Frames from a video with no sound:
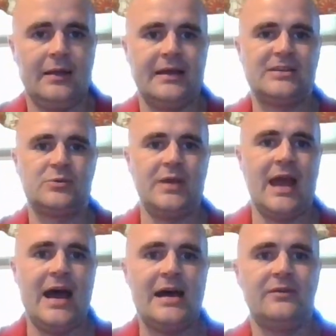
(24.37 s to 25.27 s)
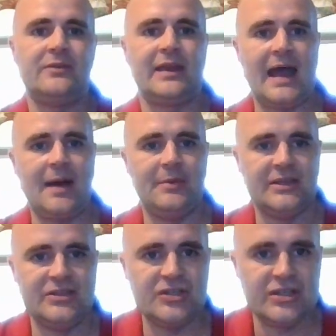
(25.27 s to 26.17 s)
Next, we have
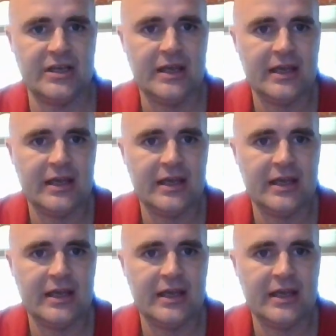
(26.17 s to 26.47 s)
cabbage.